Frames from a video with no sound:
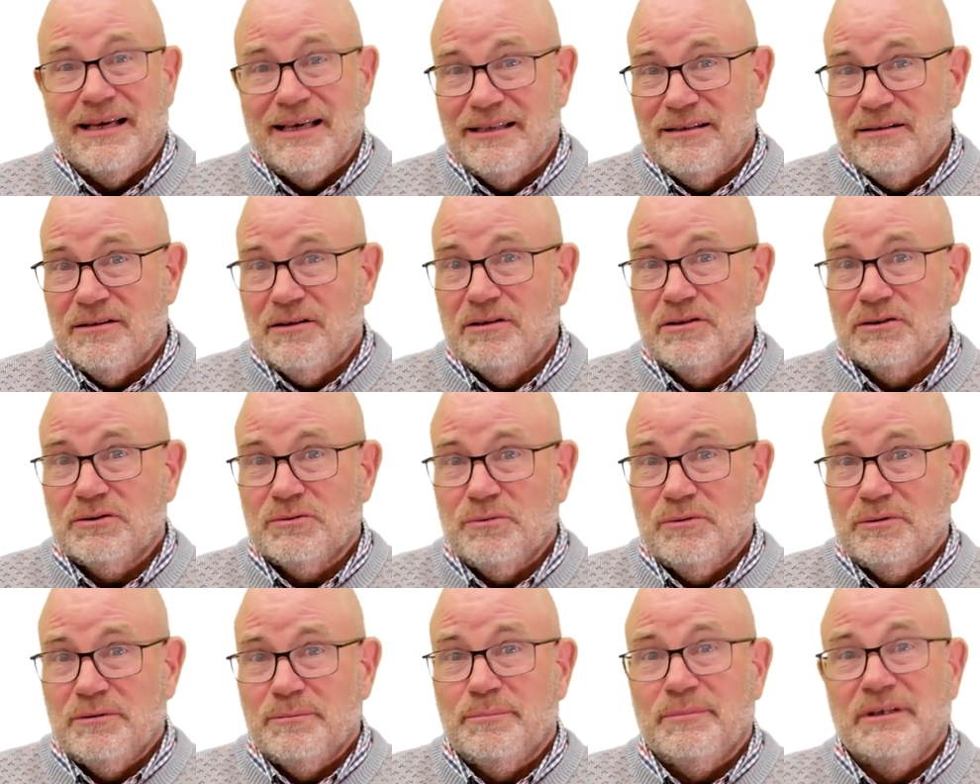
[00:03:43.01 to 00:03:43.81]
and those
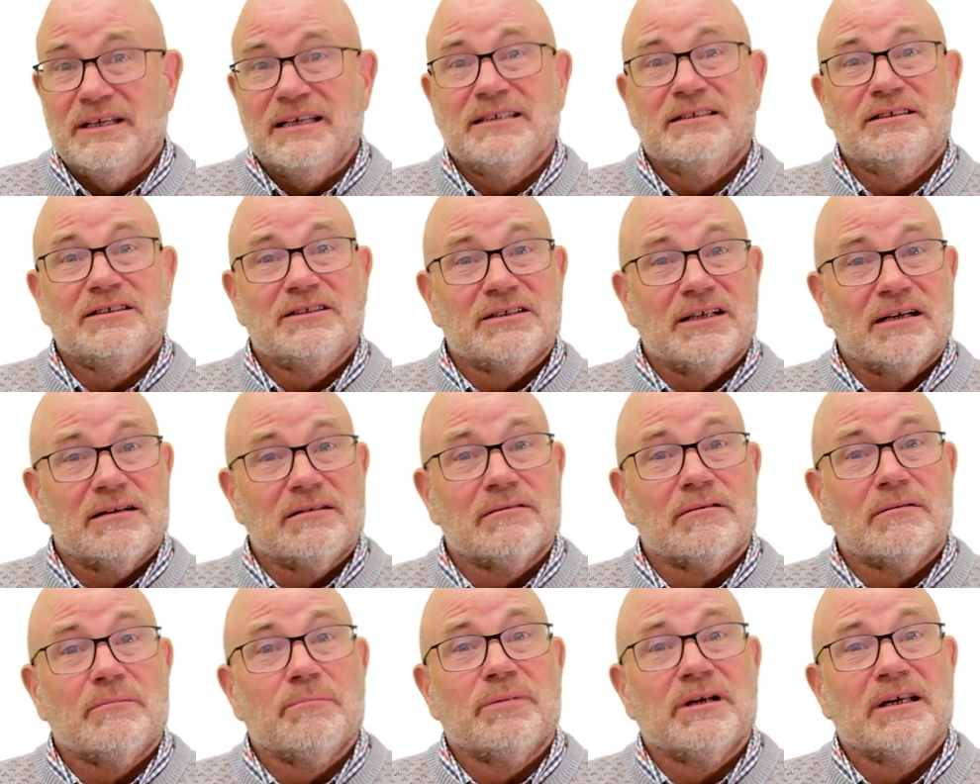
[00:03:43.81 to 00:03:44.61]
would in
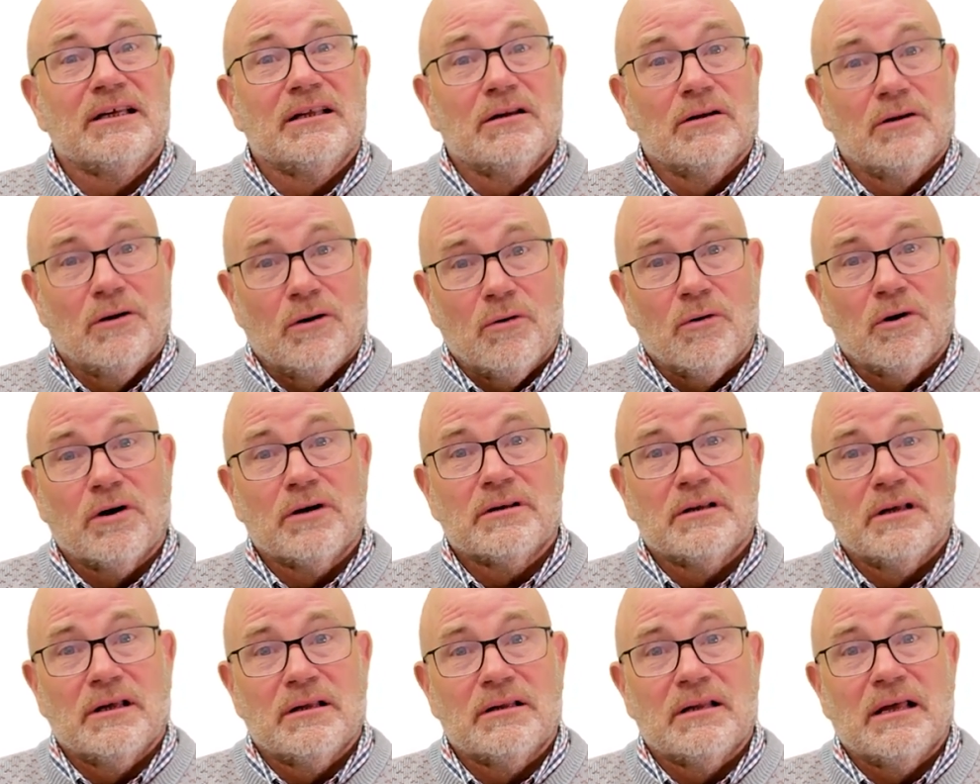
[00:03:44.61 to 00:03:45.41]
general be lower
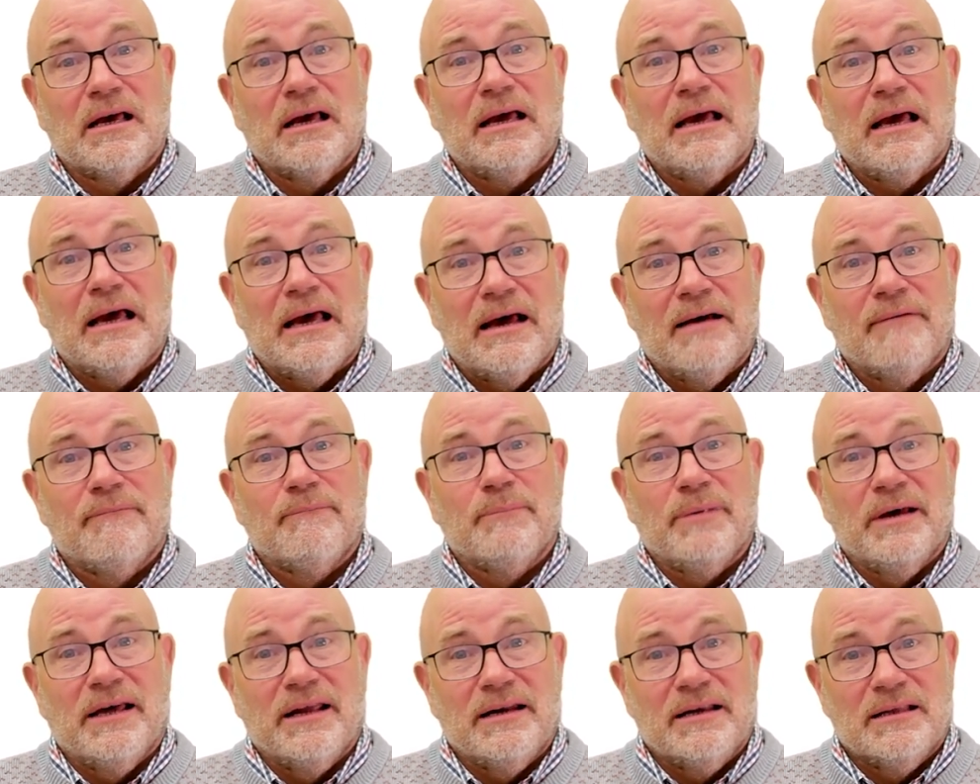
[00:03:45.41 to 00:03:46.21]
than they have
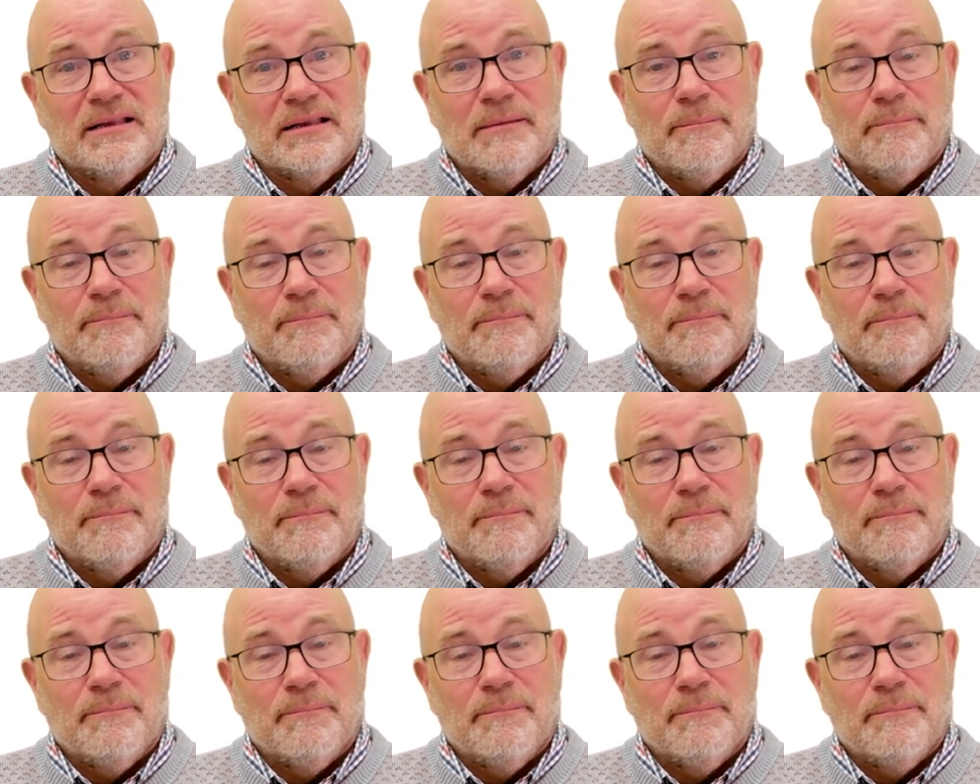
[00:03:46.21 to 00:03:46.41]
been in the